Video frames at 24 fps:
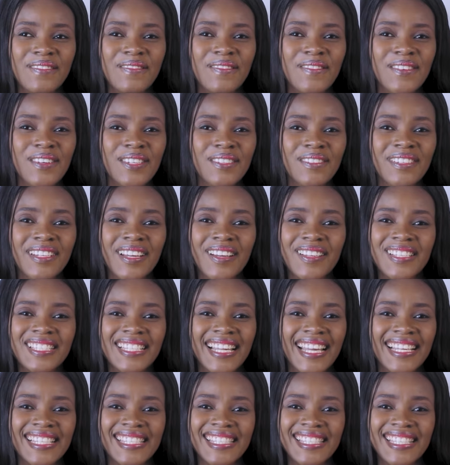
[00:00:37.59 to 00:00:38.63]
was when I was
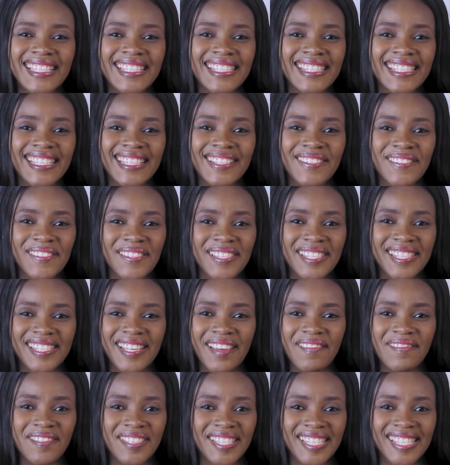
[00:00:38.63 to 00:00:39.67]
like 16 or
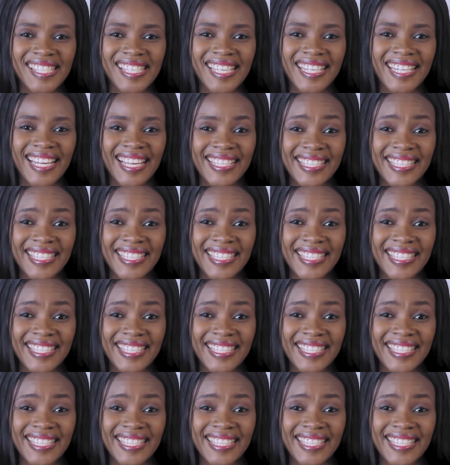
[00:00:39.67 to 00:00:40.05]
17